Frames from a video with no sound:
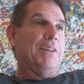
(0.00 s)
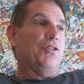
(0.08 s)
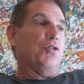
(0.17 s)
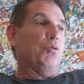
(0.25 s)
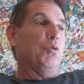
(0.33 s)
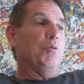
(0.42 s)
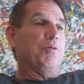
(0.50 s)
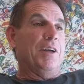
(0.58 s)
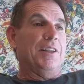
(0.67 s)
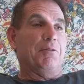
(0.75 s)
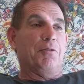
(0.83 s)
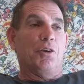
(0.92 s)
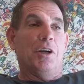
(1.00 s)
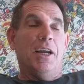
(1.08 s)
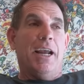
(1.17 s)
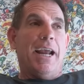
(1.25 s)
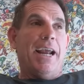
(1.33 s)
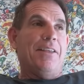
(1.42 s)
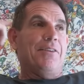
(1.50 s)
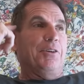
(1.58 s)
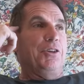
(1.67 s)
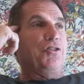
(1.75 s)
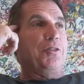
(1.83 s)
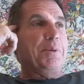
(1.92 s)
I had this girlfriend, for, and
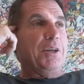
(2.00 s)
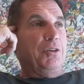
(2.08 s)
there used to